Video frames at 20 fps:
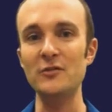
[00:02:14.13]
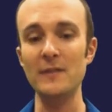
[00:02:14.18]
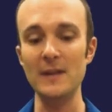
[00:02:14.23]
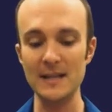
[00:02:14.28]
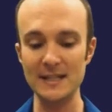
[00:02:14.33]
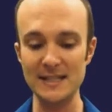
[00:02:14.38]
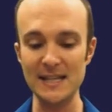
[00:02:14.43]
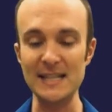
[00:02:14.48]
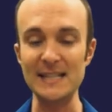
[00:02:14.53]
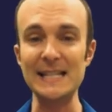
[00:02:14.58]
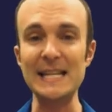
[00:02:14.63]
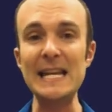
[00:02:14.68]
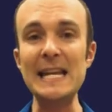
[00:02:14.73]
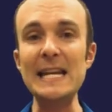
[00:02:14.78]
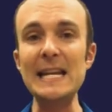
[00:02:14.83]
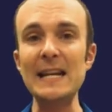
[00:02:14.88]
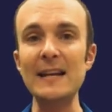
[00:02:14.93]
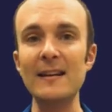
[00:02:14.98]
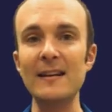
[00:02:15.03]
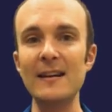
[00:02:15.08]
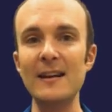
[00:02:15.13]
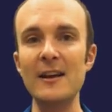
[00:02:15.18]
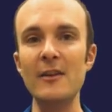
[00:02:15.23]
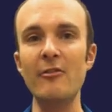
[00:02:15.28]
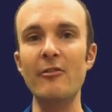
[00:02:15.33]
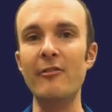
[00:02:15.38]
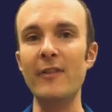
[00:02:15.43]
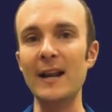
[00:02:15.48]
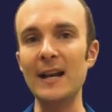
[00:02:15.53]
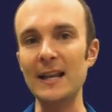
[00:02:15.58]
HVAC is heating,
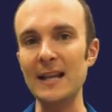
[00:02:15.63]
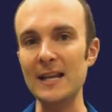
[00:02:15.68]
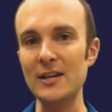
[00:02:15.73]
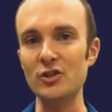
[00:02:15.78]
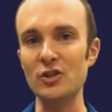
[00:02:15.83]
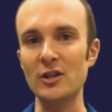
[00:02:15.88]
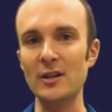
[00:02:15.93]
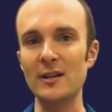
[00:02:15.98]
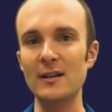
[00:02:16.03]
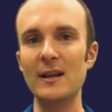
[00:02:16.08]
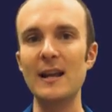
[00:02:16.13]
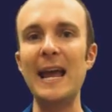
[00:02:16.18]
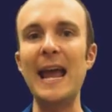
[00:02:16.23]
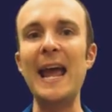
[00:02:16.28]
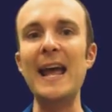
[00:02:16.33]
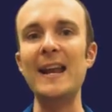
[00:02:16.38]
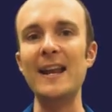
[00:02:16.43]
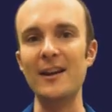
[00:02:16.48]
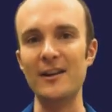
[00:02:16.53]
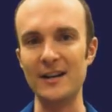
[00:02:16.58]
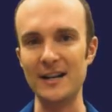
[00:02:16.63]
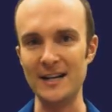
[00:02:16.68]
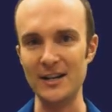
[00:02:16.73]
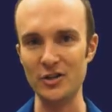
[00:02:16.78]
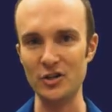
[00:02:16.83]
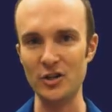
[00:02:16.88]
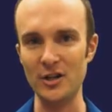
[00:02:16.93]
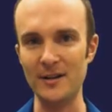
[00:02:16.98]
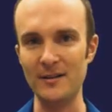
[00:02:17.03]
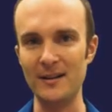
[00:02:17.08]
ventilation, and air
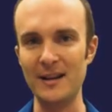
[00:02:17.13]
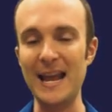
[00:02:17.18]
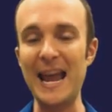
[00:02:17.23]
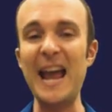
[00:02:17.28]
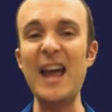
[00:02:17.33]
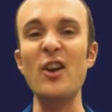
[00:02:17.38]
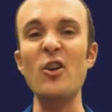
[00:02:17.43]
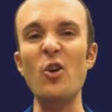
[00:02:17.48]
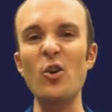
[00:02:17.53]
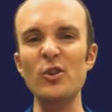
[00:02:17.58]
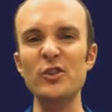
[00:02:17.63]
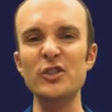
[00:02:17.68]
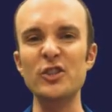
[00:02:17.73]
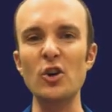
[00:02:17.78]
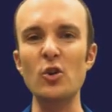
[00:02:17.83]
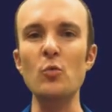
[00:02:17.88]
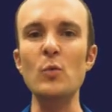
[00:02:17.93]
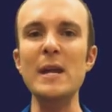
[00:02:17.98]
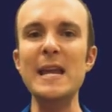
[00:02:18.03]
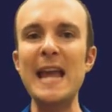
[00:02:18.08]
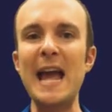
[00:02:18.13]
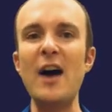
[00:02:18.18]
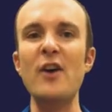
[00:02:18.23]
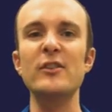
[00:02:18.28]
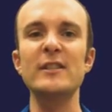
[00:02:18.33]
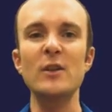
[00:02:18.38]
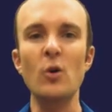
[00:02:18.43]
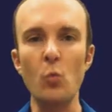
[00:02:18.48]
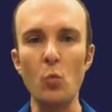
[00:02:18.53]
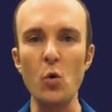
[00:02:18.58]
conditioning. And also, we
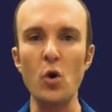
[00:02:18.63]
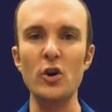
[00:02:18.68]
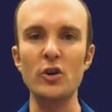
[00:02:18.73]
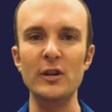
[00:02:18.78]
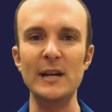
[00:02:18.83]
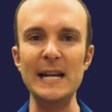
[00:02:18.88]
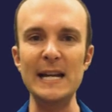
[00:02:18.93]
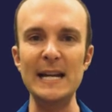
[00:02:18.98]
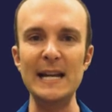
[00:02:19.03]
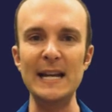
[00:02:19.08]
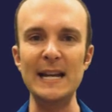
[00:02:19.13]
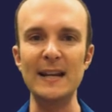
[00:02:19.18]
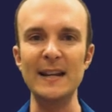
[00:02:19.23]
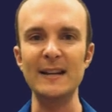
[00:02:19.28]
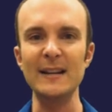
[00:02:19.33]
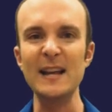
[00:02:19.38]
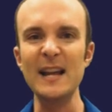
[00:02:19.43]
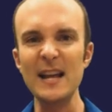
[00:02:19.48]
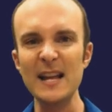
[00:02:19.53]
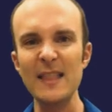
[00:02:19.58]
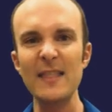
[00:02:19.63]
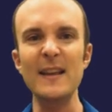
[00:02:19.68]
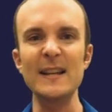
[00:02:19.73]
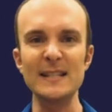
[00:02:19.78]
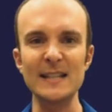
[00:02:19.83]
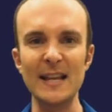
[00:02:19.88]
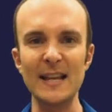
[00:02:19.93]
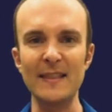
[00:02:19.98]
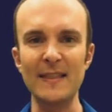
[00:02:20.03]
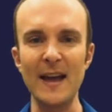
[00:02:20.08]
count water heating and
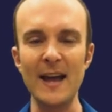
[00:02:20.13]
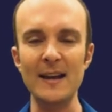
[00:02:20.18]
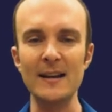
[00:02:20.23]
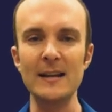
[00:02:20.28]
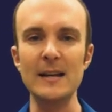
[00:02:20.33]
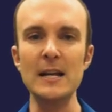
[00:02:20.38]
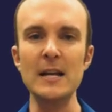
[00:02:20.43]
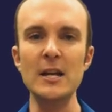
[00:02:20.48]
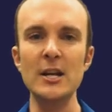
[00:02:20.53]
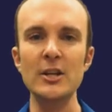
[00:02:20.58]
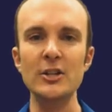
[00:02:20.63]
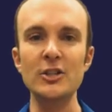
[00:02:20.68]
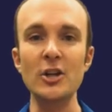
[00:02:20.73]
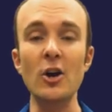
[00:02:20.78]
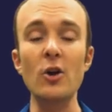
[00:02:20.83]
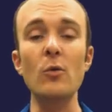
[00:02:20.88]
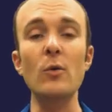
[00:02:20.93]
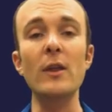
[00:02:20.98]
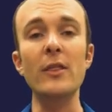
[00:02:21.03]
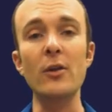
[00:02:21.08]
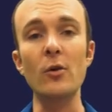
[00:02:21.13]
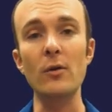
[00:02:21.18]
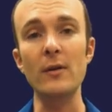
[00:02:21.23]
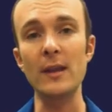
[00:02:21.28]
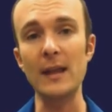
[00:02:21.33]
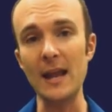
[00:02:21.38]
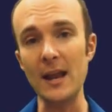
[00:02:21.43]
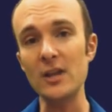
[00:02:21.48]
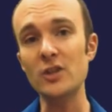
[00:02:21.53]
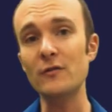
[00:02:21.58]
things like that. So the
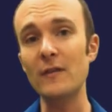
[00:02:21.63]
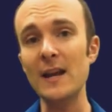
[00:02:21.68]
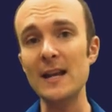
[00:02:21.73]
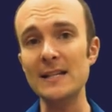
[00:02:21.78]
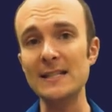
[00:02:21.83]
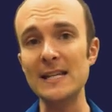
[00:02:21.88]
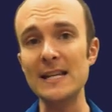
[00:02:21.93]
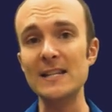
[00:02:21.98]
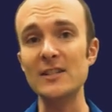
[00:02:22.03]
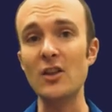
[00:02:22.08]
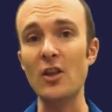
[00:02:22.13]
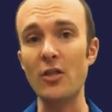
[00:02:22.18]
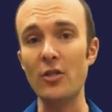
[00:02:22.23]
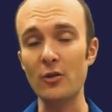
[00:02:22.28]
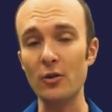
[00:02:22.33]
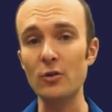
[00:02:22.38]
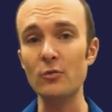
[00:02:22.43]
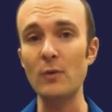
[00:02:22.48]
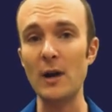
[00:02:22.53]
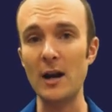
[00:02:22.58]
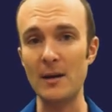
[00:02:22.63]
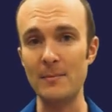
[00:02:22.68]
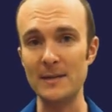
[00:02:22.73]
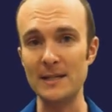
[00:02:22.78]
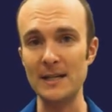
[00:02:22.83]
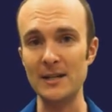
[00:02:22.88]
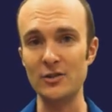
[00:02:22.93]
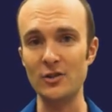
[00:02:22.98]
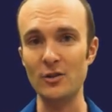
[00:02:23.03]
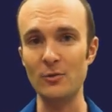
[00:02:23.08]
HVAC is the third
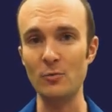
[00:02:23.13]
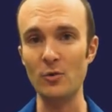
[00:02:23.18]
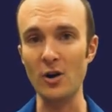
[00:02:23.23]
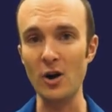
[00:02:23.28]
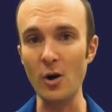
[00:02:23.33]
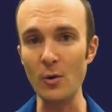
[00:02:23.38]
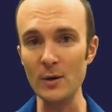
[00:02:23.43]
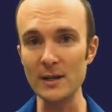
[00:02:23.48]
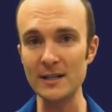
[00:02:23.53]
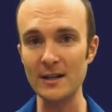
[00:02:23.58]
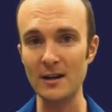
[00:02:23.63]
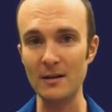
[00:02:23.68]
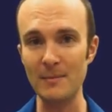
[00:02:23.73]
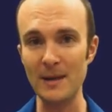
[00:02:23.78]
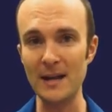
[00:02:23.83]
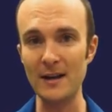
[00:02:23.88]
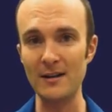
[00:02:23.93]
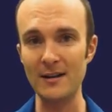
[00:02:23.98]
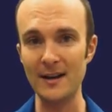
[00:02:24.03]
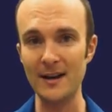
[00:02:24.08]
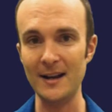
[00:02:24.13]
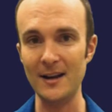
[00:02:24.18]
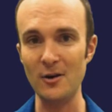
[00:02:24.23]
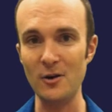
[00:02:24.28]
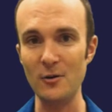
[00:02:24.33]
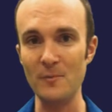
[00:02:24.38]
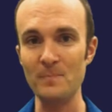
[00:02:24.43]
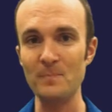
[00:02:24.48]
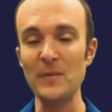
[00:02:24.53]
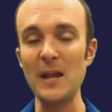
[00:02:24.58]
recommendation that we're always going to make on any
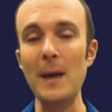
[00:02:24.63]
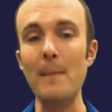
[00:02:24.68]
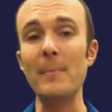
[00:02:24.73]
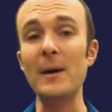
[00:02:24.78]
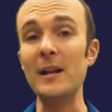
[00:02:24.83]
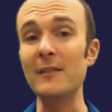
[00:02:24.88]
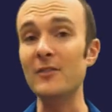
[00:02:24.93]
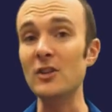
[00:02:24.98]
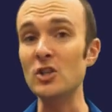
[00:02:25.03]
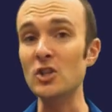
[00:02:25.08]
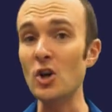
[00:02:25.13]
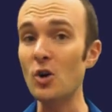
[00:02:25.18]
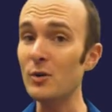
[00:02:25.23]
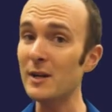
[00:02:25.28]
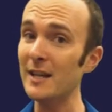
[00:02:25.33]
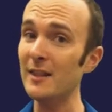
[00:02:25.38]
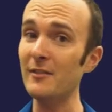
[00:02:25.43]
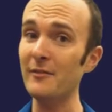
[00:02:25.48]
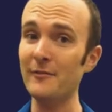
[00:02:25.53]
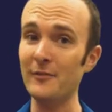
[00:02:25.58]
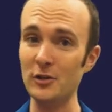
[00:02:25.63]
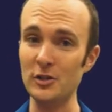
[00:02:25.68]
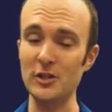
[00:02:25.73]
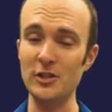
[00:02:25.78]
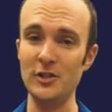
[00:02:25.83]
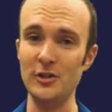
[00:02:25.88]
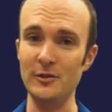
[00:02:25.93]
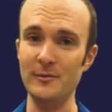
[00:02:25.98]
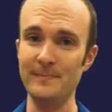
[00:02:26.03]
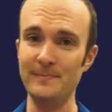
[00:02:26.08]
home. But if you don't get the
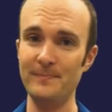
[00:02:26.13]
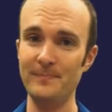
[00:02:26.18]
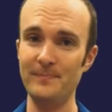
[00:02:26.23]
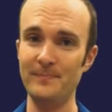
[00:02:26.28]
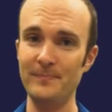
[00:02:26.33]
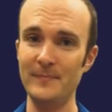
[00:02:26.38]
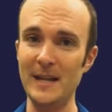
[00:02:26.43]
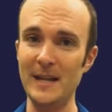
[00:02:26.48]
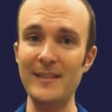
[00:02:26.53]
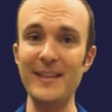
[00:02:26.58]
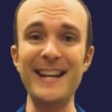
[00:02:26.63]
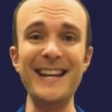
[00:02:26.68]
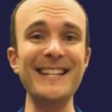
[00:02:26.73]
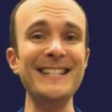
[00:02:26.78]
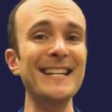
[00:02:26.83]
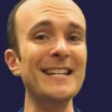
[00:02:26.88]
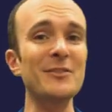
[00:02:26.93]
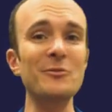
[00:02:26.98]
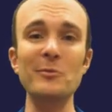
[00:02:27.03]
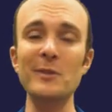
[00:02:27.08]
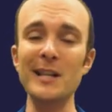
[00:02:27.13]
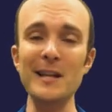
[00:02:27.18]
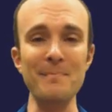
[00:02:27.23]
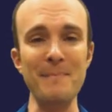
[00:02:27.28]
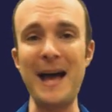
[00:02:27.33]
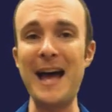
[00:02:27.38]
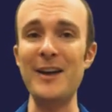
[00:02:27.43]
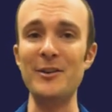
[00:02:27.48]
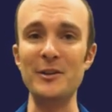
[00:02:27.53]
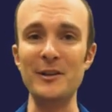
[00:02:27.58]
first two, then it doesn't
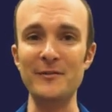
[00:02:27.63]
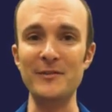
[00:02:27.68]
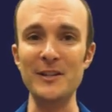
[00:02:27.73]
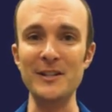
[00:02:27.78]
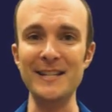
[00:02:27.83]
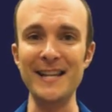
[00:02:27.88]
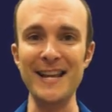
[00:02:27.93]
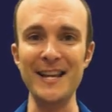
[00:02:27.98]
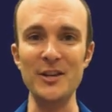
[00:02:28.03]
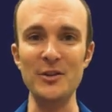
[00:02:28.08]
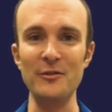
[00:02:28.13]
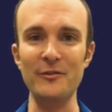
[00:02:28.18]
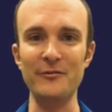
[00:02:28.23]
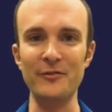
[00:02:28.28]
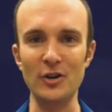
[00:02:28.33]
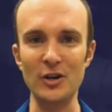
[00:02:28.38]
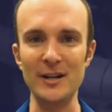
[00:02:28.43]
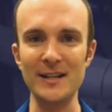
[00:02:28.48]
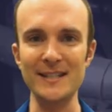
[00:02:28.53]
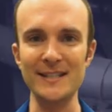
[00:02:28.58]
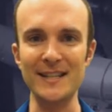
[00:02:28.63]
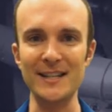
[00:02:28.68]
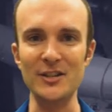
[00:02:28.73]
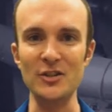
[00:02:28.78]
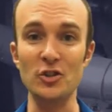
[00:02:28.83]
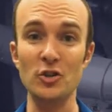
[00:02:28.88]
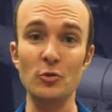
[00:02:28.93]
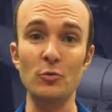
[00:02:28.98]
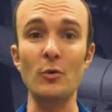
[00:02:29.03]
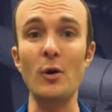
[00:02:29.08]
really matter if you take your furnace
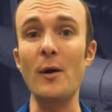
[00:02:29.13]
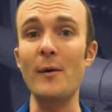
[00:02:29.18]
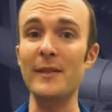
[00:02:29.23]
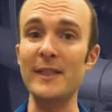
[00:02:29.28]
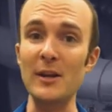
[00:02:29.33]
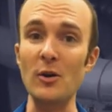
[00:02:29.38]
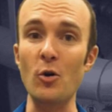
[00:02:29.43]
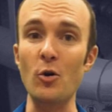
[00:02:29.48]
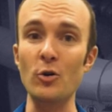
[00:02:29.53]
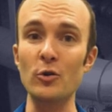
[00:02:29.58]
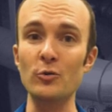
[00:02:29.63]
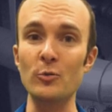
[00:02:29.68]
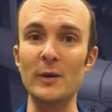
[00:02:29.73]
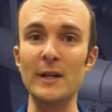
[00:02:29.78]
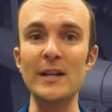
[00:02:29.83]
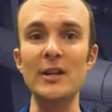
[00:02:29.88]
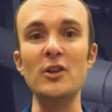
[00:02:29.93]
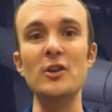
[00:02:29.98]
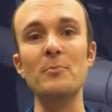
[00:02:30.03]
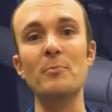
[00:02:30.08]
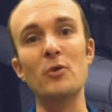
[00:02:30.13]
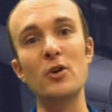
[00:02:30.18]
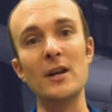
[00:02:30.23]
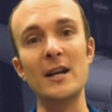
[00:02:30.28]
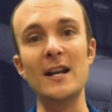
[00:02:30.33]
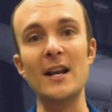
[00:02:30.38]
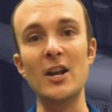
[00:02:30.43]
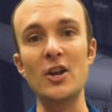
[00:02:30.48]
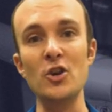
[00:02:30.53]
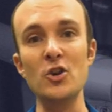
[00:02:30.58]
and you throw out the old one and you
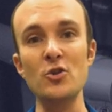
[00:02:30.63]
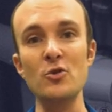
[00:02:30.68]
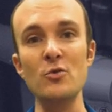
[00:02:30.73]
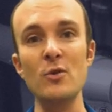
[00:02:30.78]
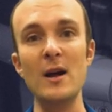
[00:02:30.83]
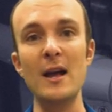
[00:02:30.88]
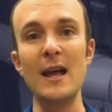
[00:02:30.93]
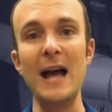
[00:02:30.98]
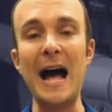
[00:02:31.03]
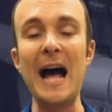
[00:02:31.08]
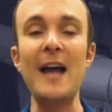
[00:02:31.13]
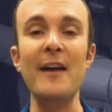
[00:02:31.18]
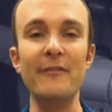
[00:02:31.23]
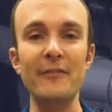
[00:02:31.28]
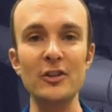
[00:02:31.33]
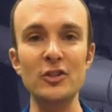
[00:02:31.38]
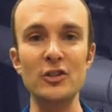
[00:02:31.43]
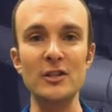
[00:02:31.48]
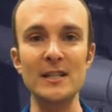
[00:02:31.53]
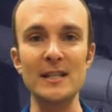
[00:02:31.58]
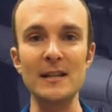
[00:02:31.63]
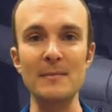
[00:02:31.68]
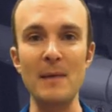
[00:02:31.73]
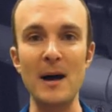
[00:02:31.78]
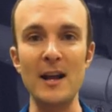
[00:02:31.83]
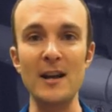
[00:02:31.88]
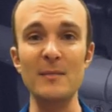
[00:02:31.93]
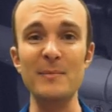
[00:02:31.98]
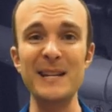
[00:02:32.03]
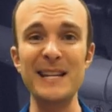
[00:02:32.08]
put in a new high efficiency
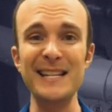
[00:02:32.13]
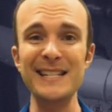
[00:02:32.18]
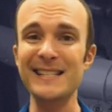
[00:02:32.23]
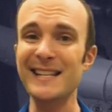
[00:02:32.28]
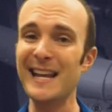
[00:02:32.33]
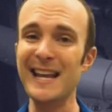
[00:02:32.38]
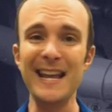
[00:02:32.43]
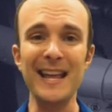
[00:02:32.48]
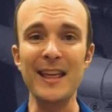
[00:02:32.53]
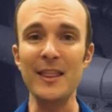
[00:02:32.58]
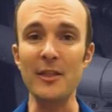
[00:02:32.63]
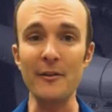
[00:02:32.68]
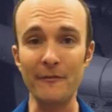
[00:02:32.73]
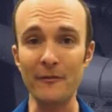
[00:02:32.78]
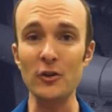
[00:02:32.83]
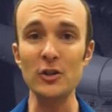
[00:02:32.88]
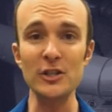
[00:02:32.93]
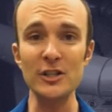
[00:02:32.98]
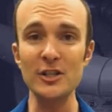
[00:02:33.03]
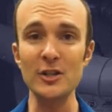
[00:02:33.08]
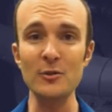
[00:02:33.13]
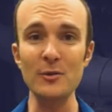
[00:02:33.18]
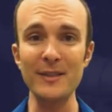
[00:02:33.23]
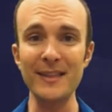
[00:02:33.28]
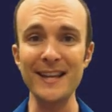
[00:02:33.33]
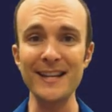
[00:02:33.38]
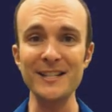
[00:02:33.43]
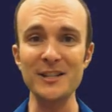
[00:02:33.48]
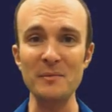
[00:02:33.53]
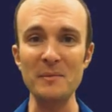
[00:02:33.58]
model, because the first
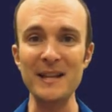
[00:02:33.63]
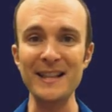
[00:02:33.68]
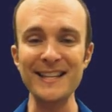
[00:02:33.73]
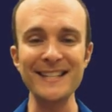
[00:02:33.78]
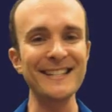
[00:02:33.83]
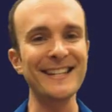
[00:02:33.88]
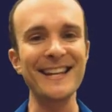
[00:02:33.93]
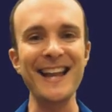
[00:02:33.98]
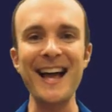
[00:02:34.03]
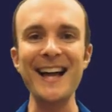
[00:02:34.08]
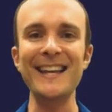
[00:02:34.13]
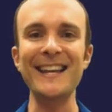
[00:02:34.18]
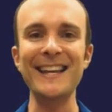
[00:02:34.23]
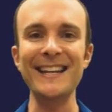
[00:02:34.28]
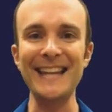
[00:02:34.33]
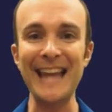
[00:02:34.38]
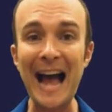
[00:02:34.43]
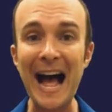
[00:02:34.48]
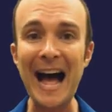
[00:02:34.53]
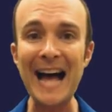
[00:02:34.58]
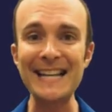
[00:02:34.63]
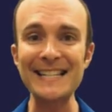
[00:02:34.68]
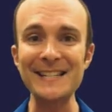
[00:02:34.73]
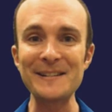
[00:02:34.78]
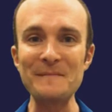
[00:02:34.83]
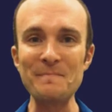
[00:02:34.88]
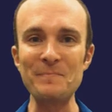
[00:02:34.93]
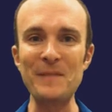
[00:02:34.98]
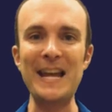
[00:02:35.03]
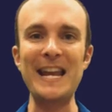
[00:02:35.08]
two things on my list did not get
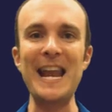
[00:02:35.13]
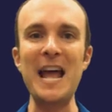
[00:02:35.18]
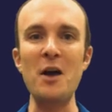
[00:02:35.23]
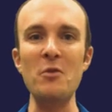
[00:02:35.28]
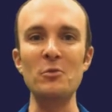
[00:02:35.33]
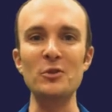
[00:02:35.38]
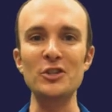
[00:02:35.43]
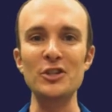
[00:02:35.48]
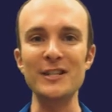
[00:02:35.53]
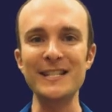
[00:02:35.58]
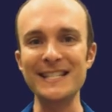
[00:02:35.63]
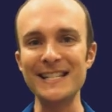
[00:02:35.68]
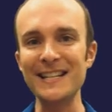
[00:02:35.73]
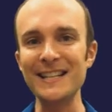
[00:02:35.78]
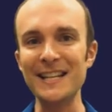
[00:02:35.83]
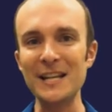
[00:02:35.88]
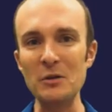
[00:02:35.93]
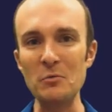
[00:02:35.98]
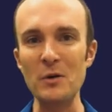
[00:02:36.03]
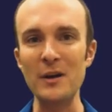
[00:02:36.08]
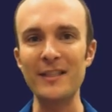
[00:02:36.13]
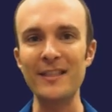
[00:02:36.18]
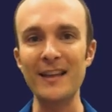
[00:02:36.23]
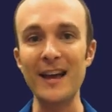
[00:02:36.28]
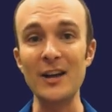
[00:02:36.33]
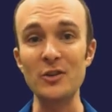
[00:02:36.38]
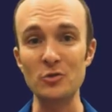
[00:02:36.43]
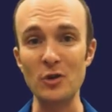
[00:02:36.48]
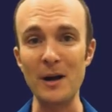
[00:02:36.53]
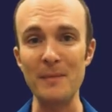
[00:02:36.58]
got, and now we're just dealing with
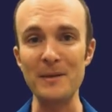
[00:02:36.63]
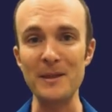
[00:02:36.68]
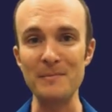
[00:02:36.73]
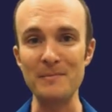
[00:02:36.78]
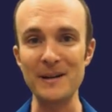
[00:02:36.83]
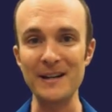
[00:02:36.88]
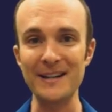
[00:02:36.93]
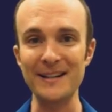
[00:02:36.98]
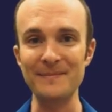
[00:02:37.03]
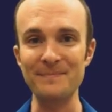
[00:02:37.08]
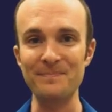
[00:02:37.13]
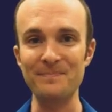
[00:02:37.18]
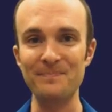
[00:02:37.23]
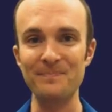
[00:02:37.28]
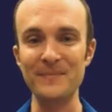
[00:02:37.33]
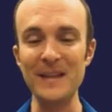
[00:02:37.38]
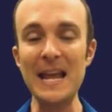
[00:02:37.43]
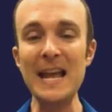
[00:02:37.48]
a drop in the bucket.